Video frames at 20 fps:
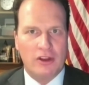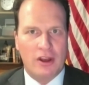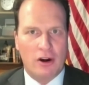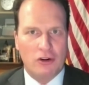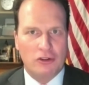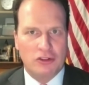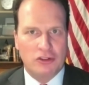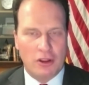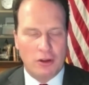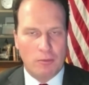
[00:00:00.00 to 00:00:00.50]
at
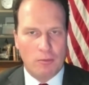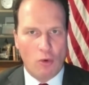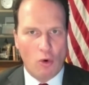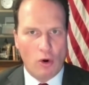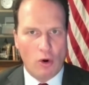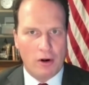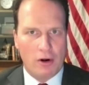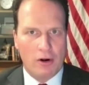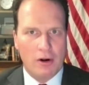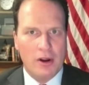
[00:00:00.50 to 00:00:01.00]
our southern
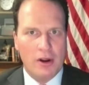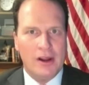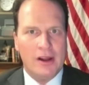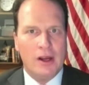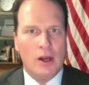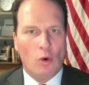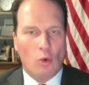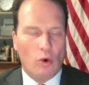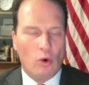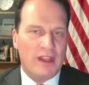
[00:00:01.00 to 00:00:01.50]
border.
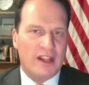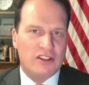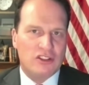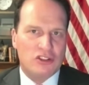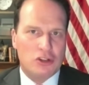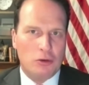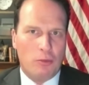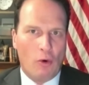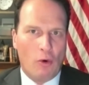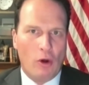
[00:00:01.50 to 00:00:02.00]
Well, that's
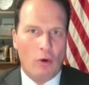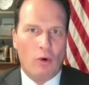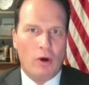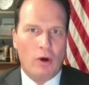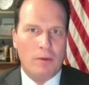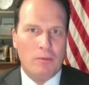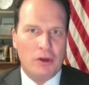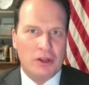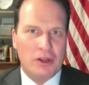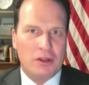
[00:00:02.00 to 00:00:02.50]

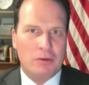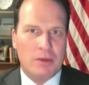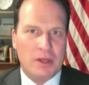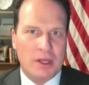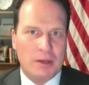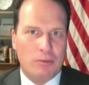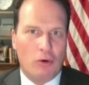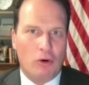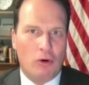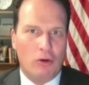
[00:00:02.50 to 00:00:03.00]
2.1 million
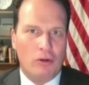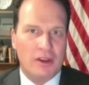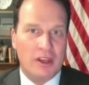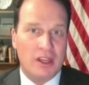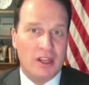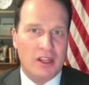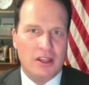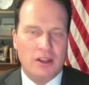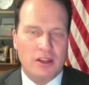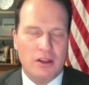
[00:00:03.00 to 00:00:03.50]
people
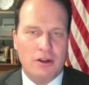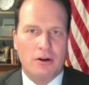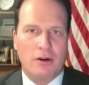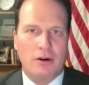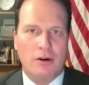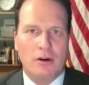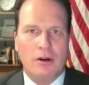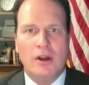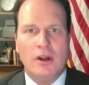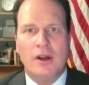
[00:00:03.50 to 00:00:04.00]
in a
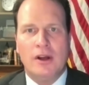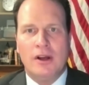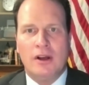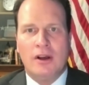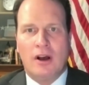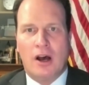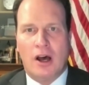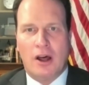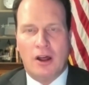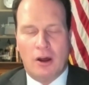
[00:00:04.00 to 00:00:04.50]
year,
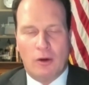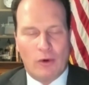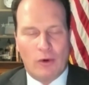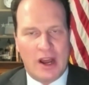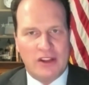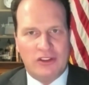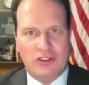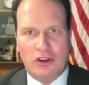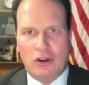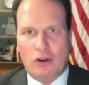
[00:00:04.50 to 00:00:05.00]

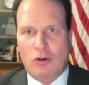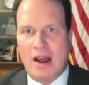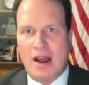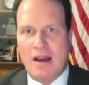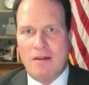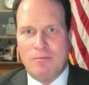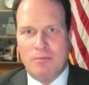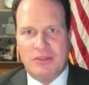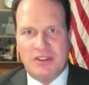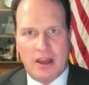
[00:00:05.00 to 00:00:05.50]
rising
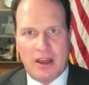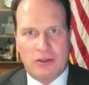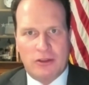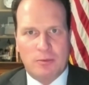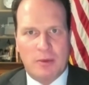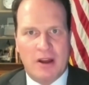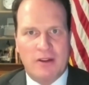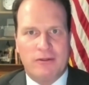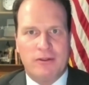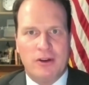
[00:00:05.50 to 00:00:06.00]
crime, deaths
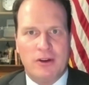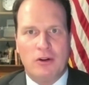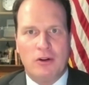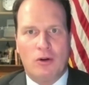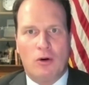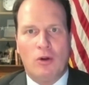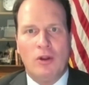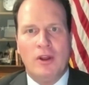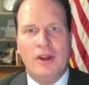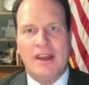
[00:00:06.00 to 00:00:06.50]
by
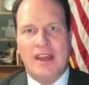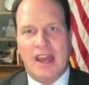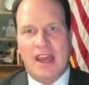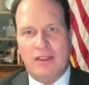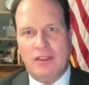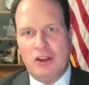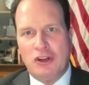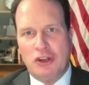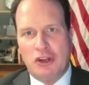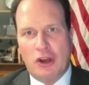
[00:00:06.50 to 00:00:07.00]
fentanyl.
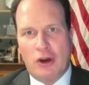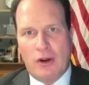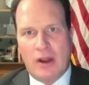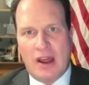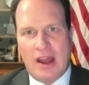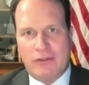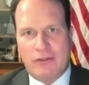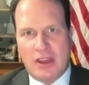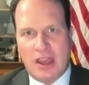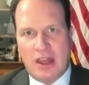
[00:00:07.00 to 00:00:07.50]
And then you go to
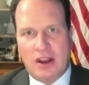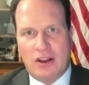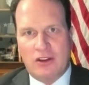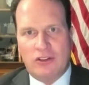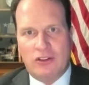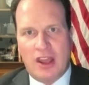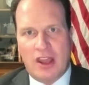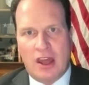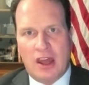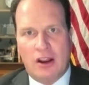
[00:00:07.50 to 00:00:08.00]

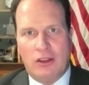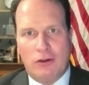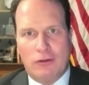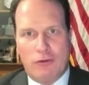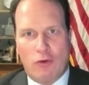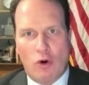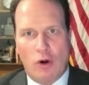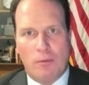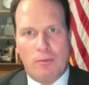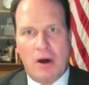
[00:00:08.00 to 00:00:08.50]
Afghanistan and the
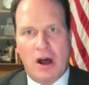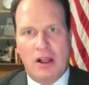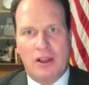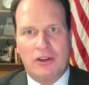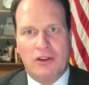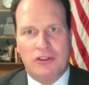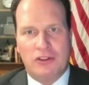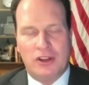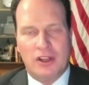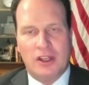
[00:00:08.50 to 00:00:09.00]
foreign
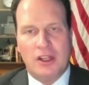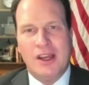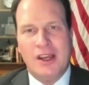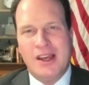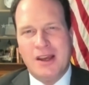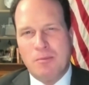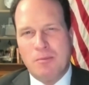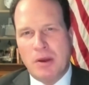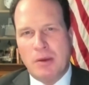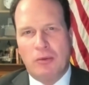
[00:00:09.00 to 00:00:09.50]
policy.
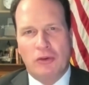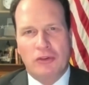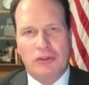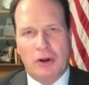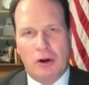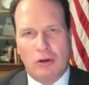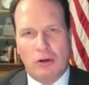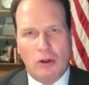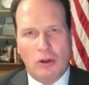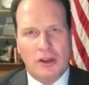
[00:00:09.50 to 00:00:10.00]
People
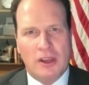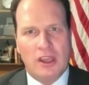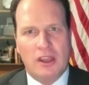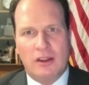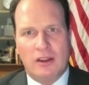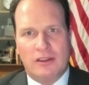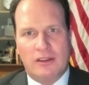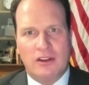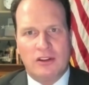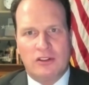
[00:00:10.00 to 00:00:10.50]
start looking
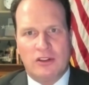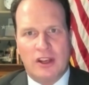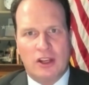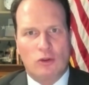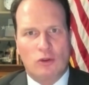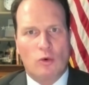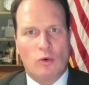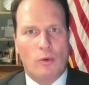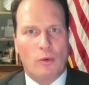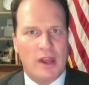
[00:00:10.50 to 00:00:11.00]
at these
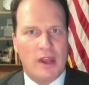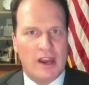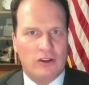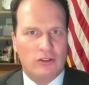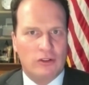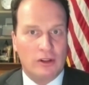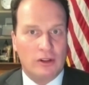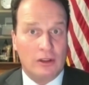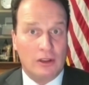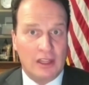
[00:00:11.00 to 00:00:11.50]
things where we
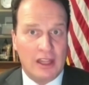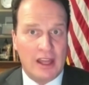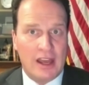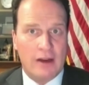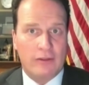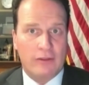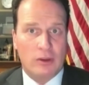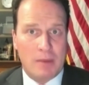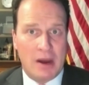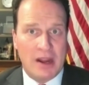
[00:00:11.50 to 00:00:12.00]
actually
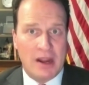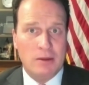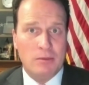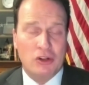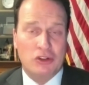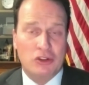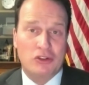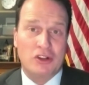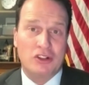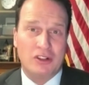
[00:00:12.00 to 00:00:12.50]
left. The Biden
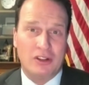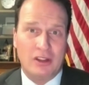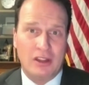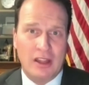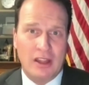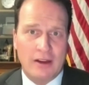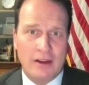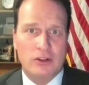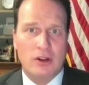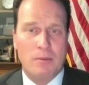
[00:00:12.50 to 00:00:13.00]
administration
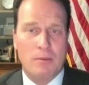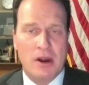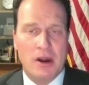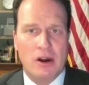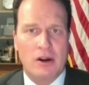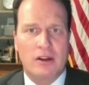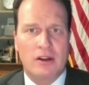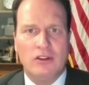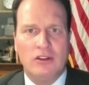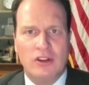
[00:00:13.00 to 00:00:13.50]
left
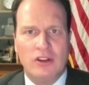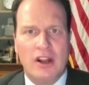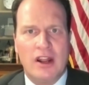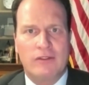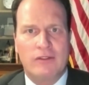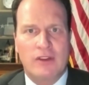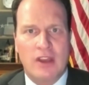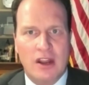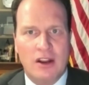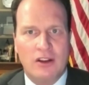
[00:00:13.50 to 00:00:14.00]
Americans in
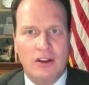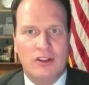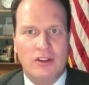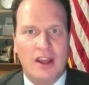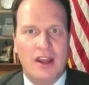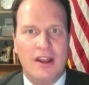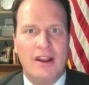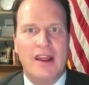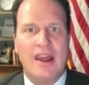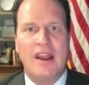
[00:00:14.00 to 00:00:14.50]

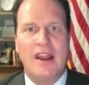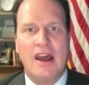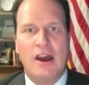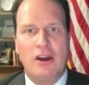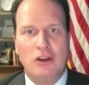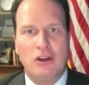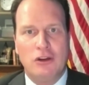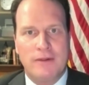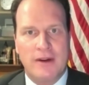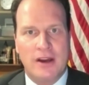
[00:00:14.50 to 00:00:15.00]
Afghanistan. And now
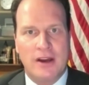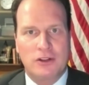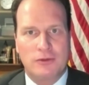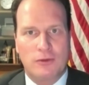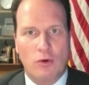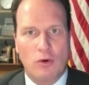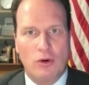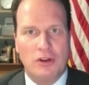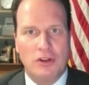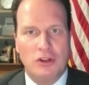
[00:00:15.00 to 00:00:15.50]
you fast
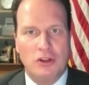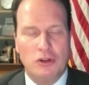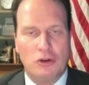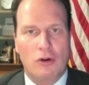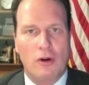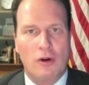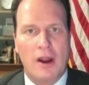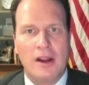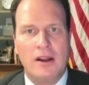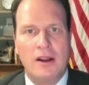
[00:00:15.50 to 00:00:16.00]
forward to
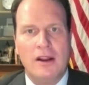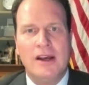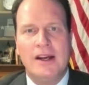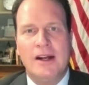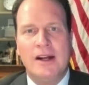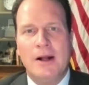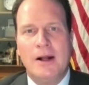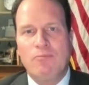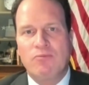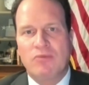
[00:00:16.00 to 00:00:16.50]
Ukraine.
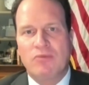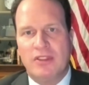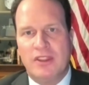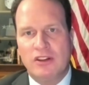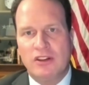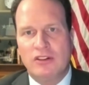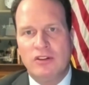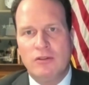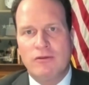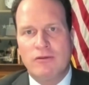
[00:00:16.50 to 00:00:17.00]

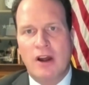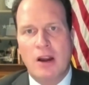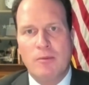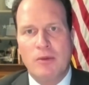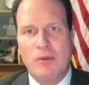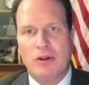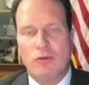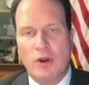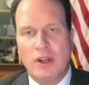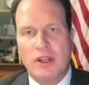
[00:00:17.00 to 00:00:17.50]
This
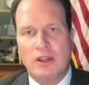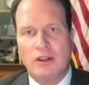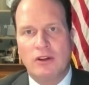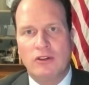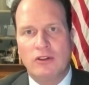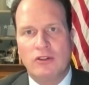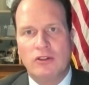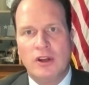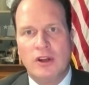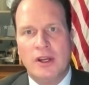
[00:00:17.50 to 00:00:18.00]
environment of
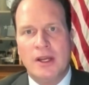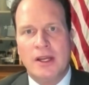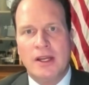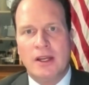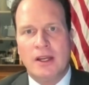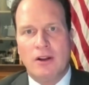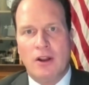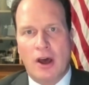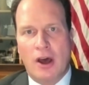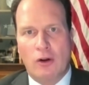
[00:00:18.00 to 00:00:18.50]
weakness,
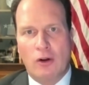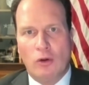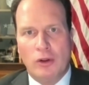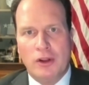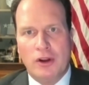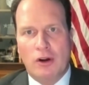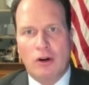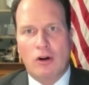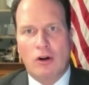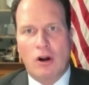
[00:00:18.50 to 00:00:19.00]
not
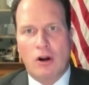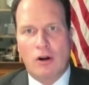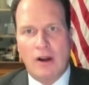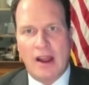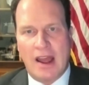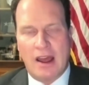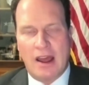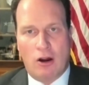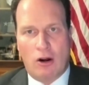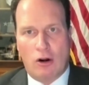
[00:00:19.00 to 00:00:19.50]
only
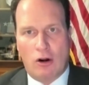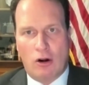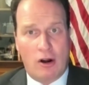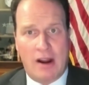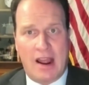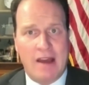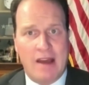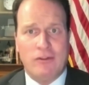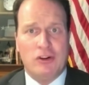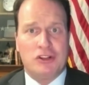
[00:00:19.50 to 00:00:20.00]
are
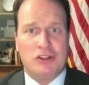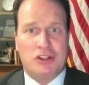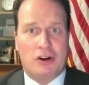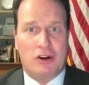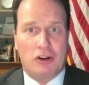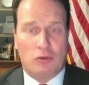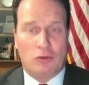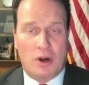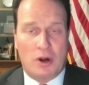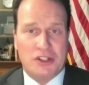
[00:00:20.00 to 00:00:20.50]
our
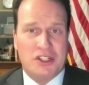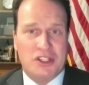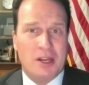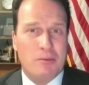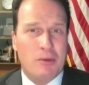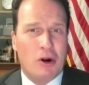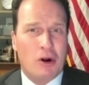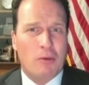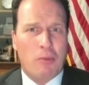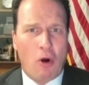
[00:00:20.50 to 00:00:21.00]
adversaries watching
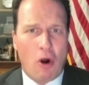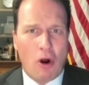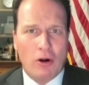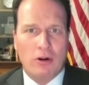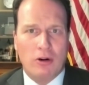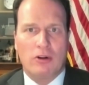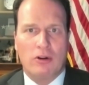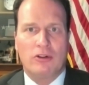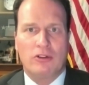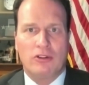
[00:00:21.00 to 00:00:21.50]
it, but our
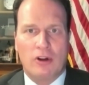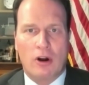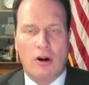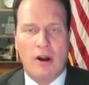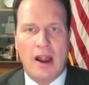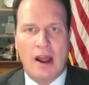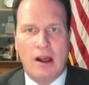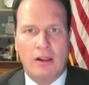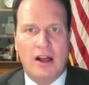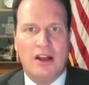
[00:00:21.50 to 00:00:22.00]
partners and our
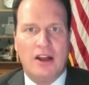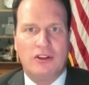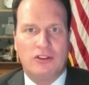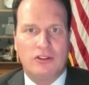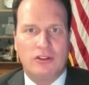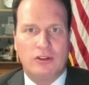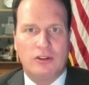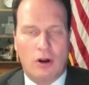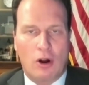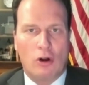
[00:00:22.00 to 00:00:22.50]

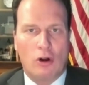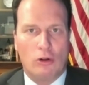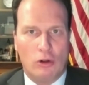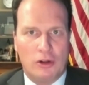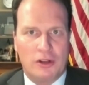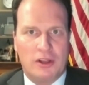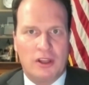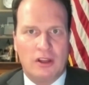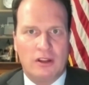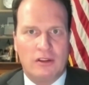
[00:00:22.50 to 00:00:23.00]
allies are
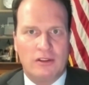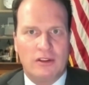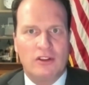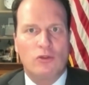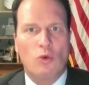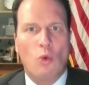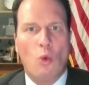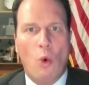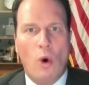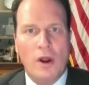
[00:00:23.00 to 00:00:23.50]
looking at
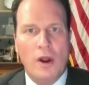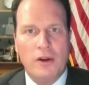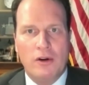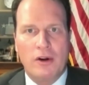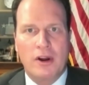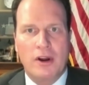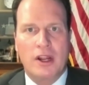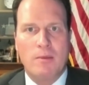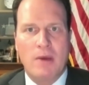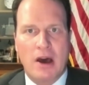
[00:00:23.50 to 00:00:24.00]
this,
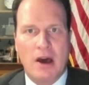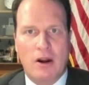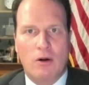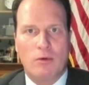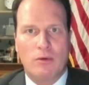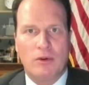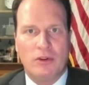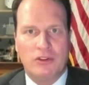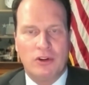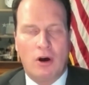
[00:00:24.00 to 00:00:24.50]
wondering about
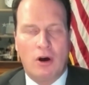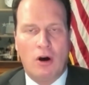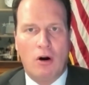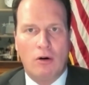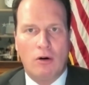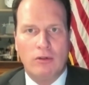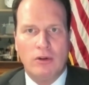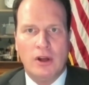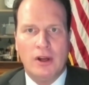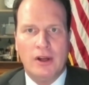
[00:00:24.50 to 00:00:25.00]
our
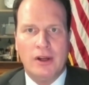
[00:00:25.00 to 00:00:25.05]
resolve